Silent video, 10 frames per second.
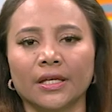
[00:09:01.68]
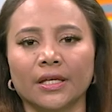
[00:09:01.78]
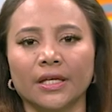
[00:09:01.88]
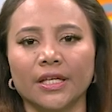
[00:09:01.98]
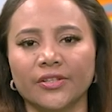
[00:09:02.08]

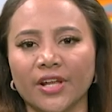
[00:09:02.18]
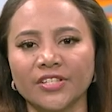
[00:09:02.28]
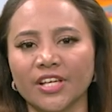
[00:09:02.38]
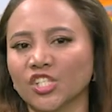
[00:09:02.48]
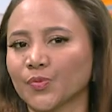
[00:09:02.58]
Indonesia
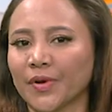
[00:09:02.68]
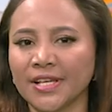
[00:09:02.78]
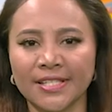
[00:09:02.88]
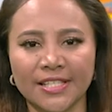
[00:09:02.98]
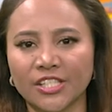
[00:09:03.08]
expresses
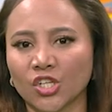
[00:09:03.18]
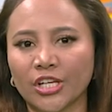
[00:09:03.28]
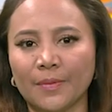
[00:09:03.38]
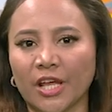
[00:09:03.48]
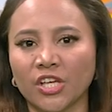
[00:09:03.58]
its
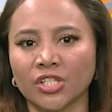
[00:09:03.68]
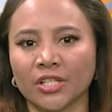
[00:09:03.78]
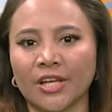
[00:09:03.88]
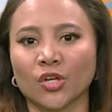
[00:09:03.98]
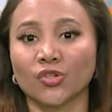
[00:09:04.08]
condemnation and
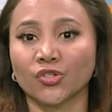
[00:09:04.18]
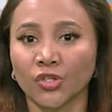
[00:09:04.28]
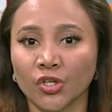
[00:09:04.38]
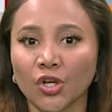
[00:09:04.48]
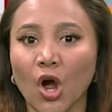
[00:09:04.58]
concern
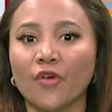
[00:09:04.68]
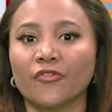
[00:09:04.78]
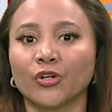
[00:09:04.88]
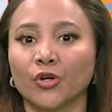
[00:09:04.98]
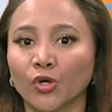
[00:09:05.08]
over the
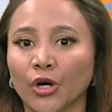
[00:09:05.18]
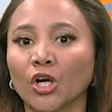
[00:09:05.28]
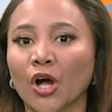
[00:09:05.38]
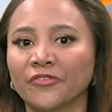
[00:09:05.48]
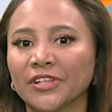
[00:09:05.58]
ongoing
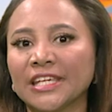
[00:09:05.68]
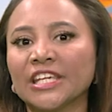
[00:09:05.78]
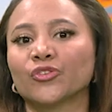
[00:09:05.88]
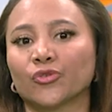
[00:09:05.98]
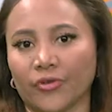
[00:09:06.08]
conflict in
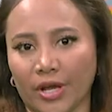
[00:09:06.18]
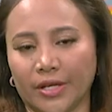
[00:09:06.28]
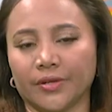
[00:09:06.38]
Ukraine.